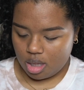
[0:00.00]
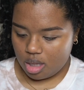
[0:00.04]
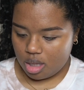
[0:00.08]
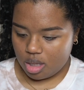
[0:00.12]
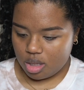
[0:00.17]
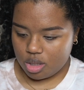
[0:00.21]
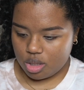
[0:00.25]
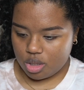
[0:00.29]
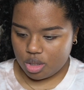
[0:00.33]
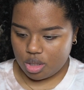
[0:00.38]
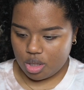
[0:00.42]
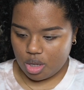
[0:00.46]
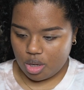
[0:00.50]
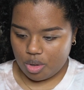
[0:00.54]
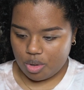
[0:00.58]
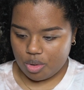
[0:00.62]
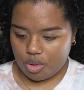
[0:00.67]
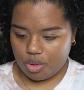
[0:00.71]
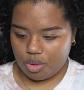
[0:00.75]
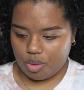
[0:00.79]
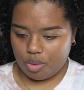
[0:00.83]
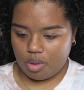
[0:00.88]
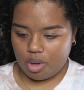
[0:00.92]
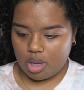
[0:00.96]

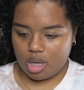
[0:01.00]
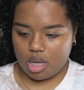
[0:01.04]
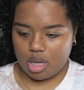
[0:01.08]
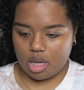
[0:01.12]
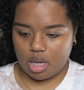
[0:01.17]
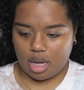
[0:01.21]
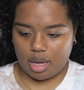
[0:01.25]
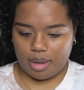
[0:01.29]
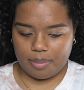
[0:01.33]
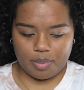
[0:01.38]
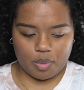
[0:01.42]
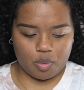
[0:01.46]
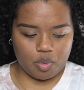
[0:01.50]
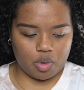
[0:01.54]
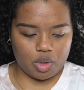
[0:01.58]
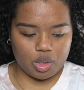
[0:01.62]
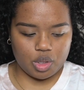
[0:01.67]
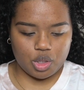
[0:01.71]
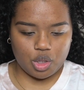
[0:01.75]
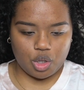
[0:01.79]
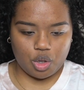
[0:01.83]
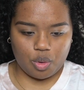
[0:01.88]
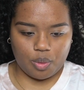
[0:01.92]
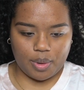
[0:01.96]
So I'm going
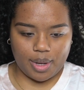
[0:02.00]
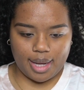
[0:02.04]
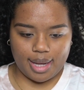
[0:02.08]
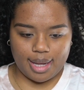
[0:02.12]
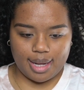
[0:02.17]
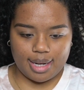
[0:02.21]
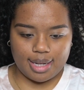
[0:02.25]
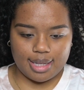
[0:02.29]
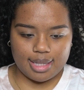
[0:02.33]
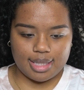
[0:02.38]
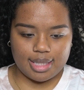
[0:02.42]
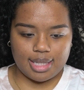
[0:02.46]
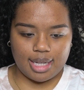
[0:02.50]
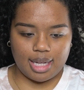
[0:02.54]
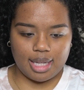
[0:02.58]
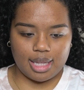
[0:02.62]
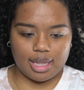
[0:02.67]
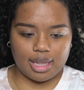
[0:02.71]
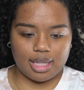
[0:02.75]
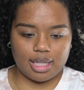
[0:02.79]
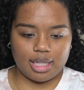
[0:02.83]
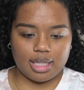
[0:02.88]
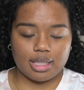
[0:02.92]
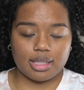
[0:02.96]
to go ahead and
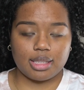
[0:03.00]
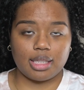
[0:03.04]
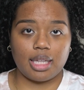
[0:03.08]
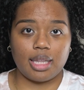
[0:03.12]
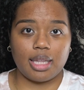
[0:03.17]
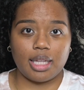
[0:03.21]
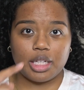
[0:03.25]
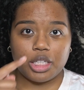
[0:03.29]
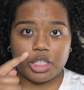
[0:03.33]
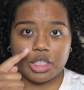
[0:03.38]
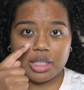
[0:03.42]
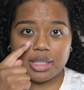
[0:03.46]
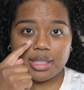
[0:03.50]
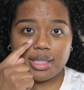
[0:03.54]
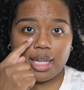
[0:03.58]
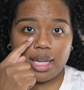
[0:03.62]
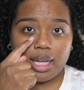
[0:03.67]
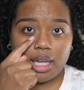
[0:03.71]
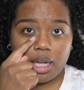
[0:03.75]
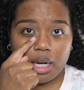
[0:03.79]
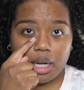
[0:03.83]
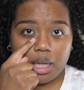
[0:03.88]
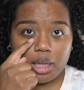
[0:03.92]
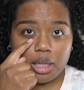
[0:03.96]
take this and then just
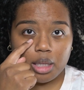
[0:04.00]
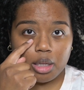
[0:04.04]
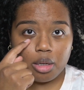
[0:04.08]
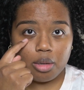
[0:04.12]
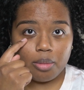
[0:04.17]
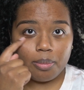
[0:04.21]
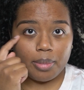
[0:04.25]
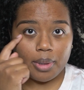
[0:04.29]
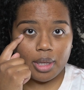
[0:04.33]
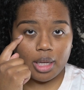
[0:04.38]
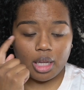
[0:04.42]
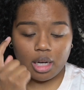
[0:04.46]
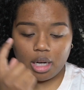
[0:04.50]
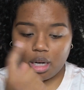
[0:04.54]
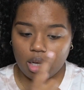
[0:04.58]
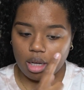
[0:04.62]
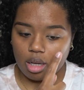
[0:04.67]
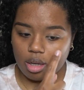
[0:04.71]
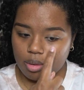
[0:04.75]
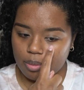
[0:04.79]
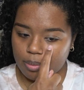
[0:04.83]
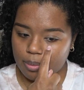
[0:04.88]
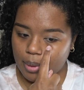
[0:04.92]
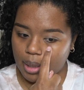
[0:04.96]
hit a little bit
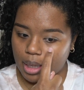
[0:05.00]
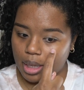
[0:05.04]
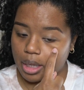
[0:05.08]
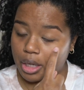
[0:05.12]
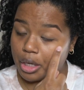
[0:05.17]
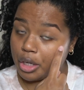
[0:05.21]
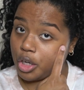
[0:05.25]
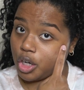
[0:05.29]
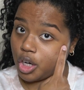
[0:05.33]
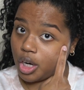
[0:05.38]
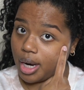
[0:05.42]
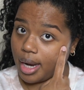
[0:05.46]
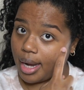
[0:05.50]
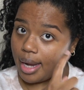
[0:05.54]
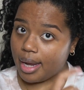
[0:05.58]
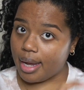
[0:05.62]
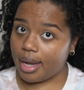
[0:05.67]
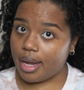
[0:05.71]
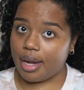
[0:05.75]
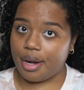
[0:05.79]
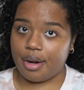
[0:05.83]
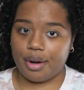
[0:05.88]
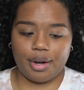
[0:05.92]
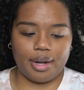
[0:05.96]
of my under eye
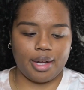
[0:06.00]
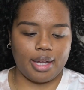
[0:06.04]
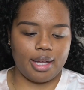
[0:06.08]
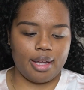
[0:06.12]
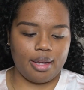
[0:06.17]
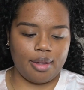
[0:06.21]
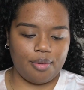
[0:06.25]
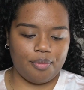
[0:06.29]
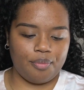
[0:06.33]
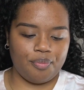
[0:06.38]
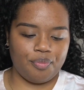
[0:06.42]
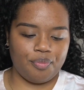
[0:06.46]
area.